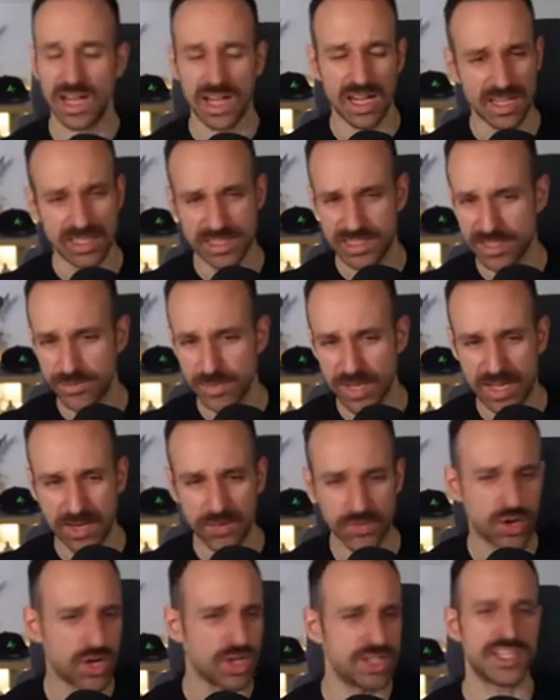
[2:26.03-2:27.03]
some kind of
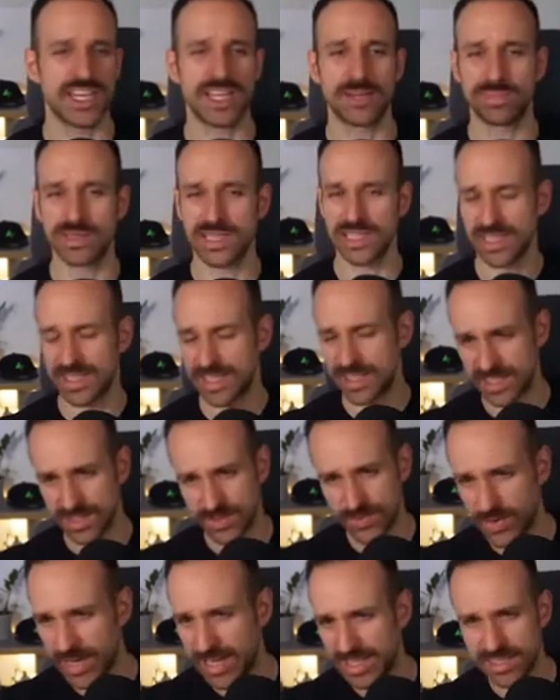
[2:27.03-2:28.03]
contact plugins,
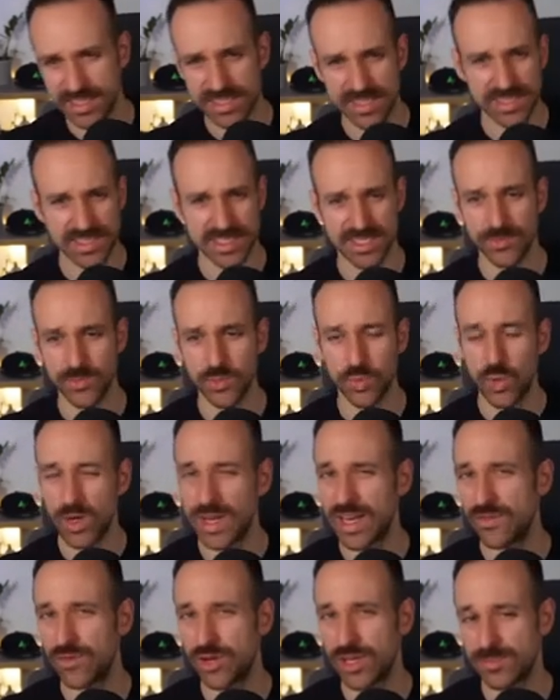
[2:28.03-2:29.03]
file system,
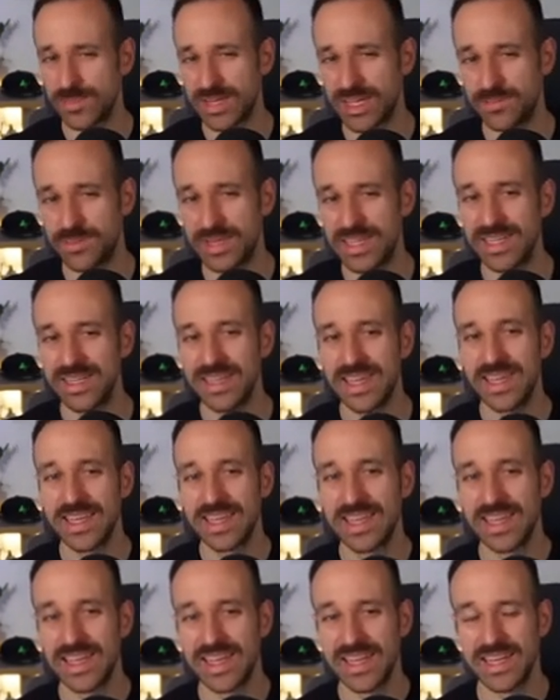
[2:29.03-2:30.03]
whatever it might be,
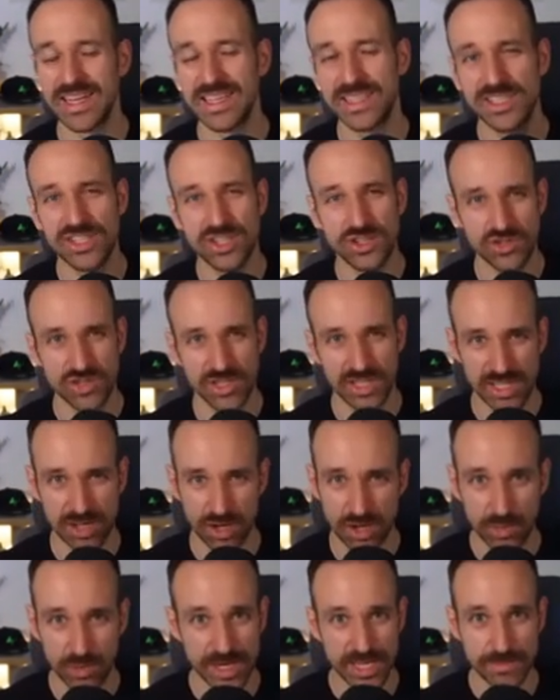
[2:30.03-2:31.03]
it is usually
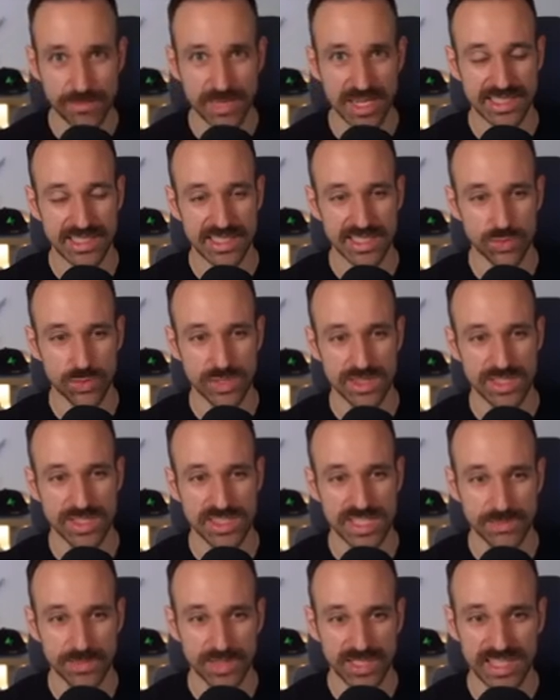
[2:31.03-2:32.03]
already bundled with this
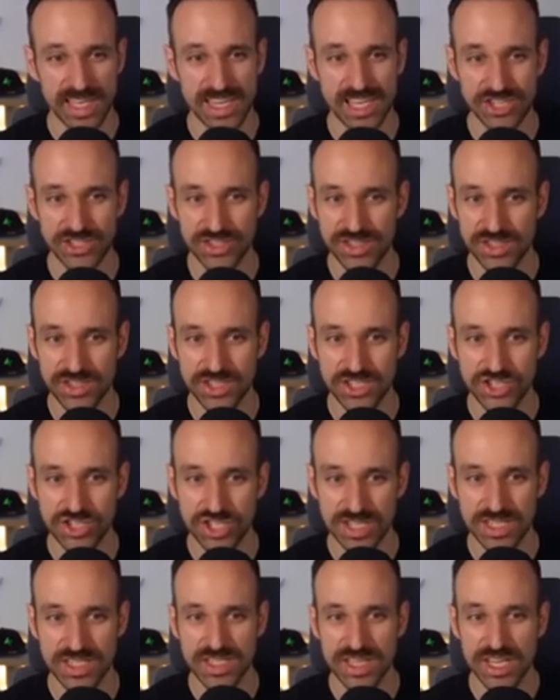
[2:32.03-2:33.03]
application. You can
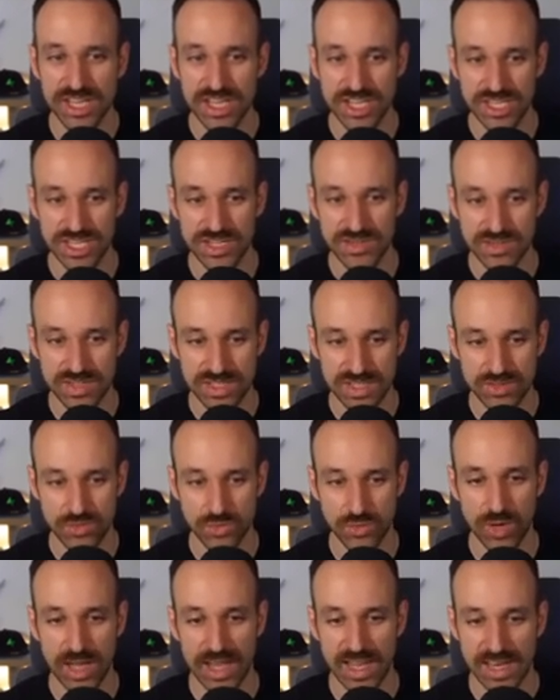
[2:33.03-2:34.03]
just use it
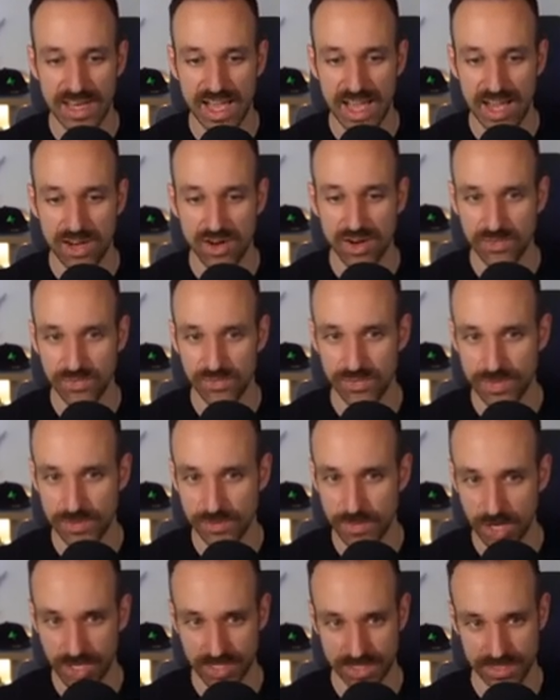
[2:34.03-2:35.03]
right out of the
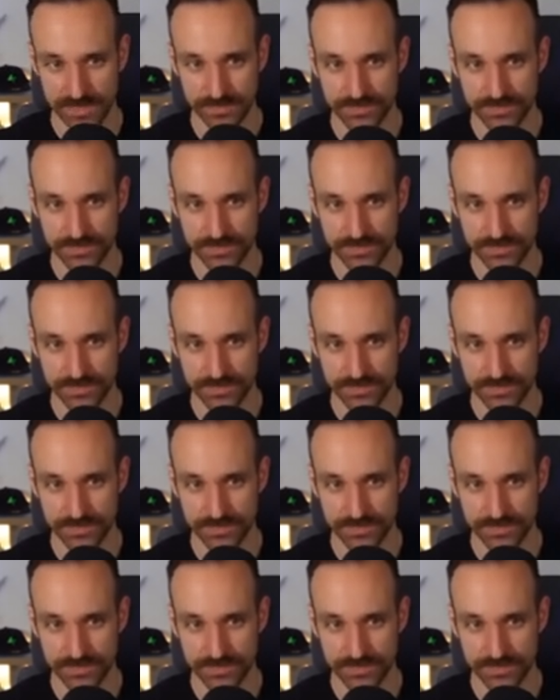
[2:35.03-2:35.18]
box.